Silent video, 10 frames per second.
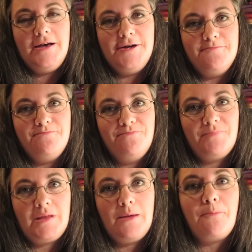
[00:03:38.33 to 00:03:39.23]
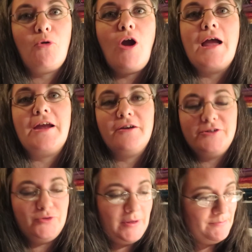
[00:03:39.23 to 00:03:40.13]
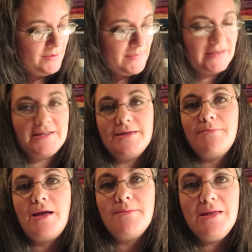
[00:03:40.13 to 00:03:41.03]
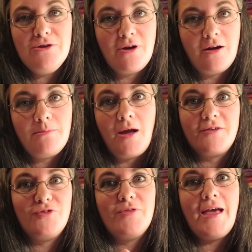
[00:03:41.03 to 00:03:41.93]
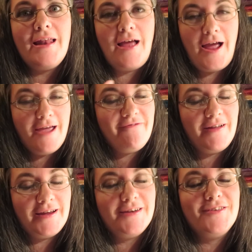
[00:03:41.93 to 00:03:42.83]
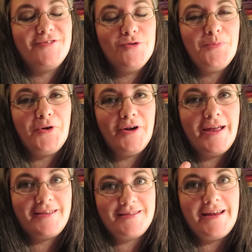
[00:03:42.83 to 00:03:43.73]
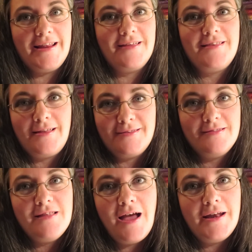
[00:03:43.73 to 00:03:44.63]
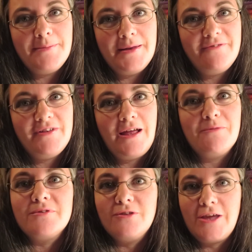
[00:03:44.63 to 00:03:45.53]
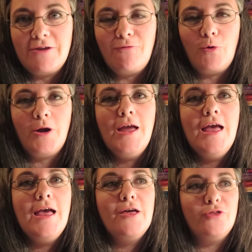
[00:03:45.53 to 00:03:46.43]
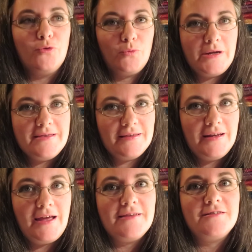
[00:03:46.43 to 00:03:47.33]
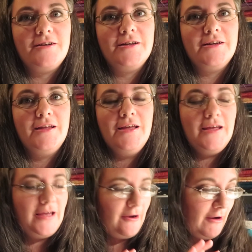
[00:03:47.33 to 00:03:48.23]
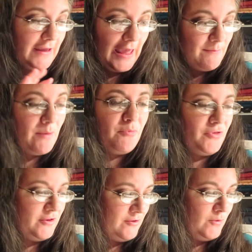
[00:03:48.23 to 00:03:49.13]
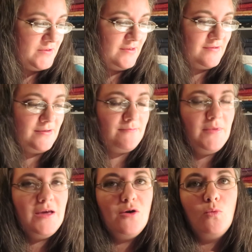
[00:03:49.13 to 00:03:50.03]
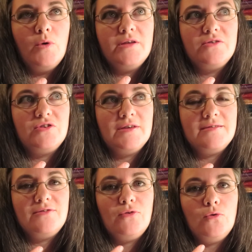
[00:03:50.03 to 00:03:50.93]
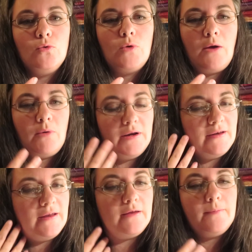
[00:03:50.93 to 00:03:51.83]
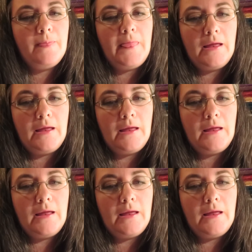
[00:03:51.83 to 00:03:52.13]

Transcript: um prior to implementing my menu card box. So that I find super exciting because that's not a benefit I was looking for. The reason I started or I came up with this whole system was just to, I wanted to